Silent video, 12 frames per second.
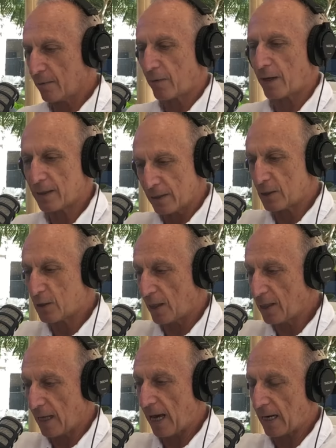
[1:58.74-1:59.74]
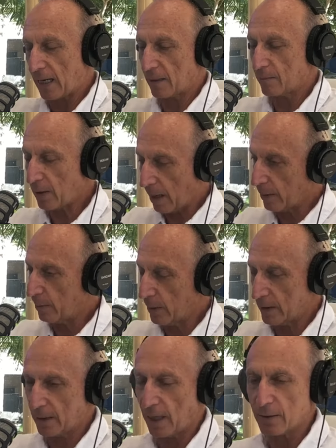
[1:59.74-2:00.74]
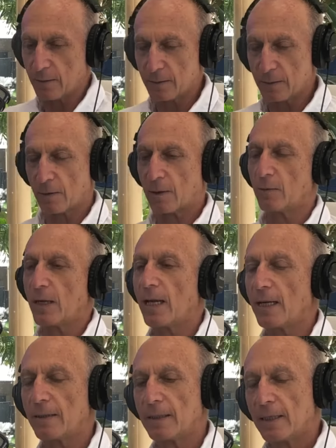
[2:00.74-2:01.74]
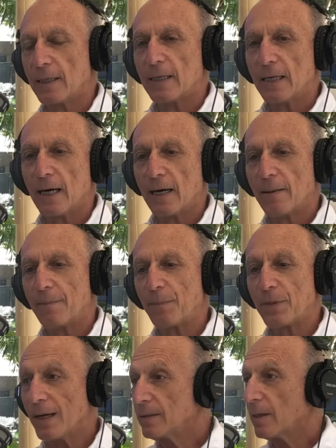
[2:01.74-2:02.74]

if I can see that, I can probably put it together and create it. That's